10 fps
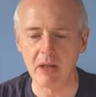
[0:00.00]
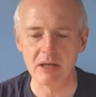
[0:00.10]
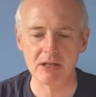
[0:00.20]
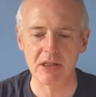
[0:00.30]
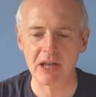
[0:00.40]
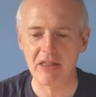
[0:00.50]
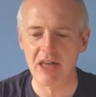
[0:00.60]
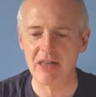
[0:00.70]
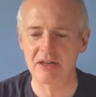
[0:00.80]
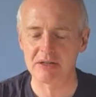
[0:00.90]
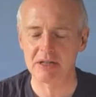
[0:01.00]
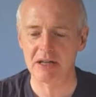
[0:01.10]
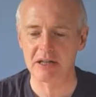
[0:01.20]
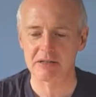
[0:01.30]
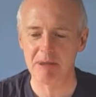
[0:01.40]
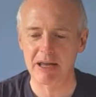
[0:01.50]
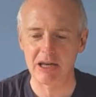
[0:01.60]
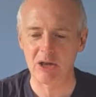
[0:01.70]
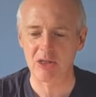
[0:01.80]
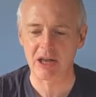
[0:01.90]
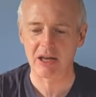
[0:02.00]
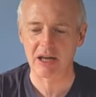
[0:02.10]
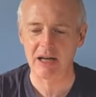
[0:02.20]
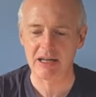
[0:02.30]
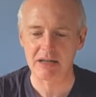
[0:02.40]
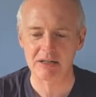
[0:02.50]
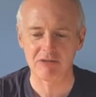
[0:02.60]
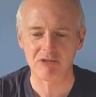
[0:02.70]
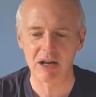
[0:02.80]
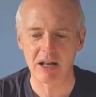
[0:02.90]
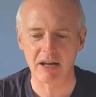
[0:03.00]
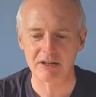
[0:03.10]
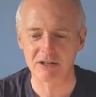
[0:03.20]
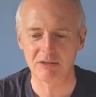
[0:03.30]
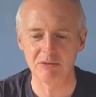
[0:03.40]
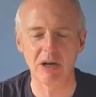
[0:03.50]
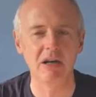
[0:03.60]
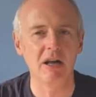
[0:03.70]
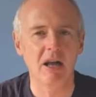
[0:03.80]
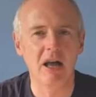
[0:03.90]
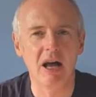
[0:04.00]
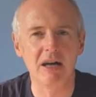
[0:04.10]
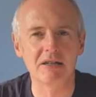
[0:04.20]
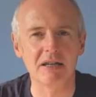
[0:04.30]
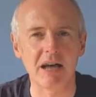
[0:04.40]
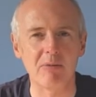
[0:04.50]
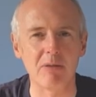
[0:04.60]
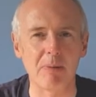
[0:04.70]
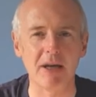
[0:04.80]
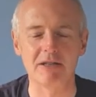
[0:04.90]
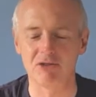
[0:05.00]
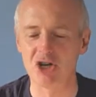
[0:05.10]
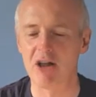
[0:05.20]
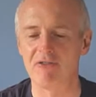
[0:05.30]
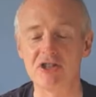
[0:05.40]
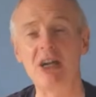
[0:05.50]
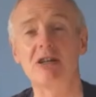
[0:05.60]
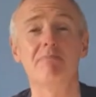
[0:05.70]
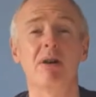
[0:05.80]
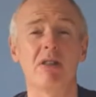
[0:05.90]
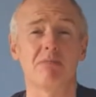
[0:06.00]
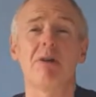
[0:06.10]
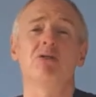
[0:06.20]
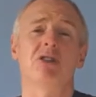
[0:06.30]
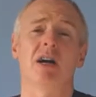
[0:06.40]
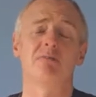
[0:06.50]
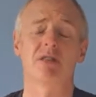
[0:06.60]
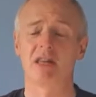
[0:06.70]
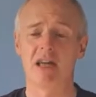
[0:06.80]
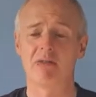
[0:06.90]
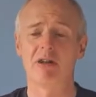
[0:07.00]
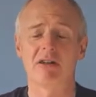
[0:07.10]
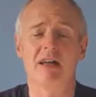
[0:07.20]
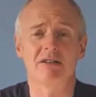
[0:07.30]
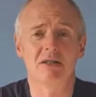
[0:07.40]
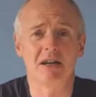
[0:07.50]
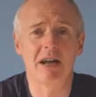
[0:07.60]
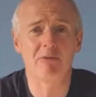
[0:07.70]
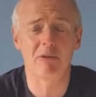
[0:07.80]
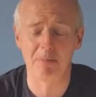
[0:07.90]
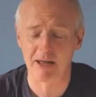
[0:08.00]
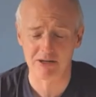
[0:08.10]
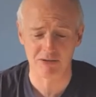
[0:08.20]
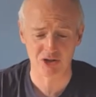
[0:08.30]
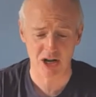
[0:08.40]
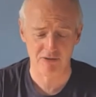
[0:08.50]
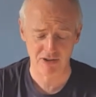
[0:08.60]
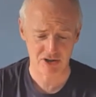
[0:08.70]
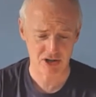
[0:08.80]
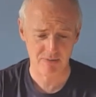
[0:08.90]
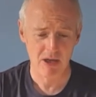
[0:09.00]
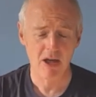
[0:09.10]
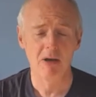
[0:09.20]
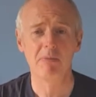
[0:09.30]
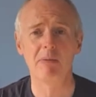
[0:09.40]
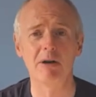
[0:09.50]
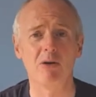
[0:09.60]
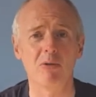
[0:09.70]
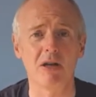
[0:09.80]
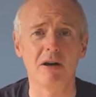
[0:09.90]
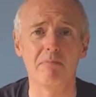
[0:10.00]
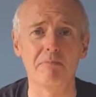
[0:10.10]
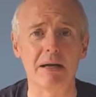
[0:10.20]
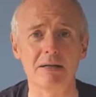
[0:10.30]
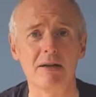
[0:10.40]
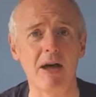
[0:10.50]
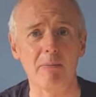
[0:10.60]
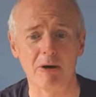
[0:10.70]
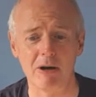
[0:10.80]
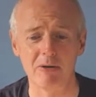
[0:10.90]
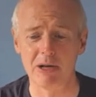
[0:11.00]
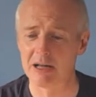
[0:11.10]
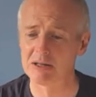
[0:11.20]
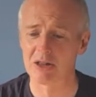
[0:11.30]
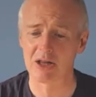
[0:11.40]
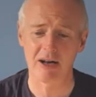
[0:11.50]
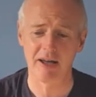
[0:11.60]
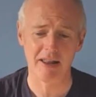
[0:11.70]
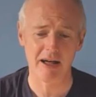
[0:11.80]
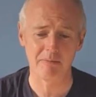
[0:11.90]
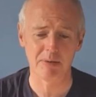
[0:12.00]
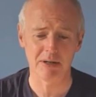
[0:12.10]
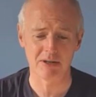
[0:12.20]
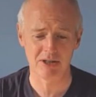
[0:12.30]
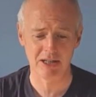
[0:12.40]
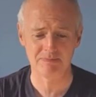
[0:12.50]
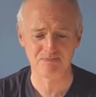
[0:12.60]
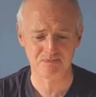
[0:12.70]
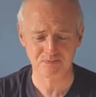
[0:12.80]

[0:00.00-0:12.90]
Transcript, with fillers: Something in there that's uh, that's making you think, uh, yes, I'd really like to uh, sit down with a plate of shellfish. Actually, there's most times of the year when I'd like to sit down with a plate of shellfish. maybe not with a massive amarone or something like that, but um,